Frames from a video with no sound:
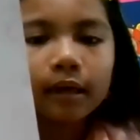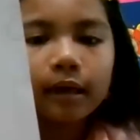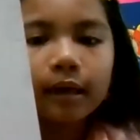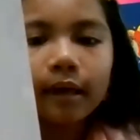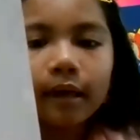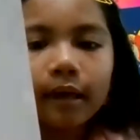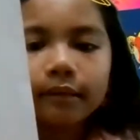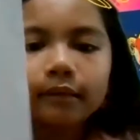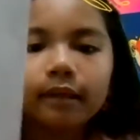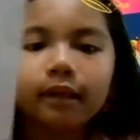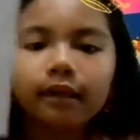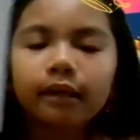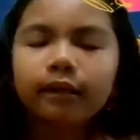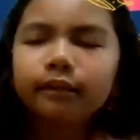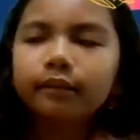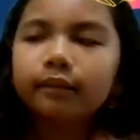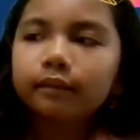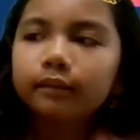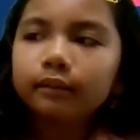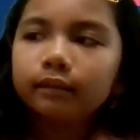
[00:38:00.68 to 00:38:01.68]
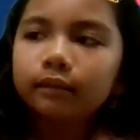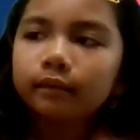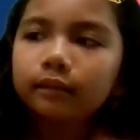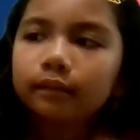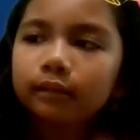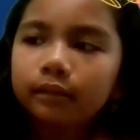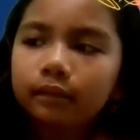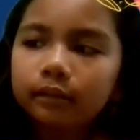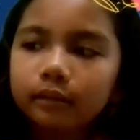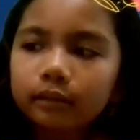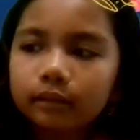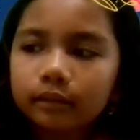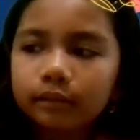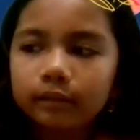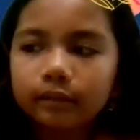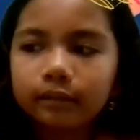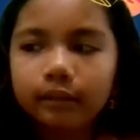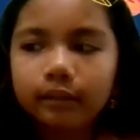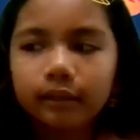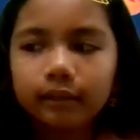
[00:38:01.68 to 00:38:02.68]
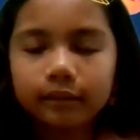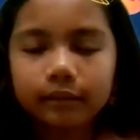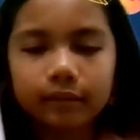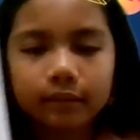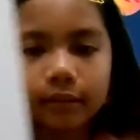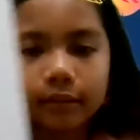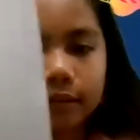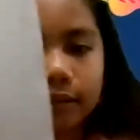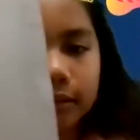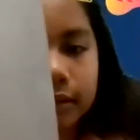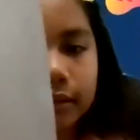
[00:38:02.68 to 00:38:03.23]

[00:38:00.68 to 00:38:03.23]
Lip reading: And then there's I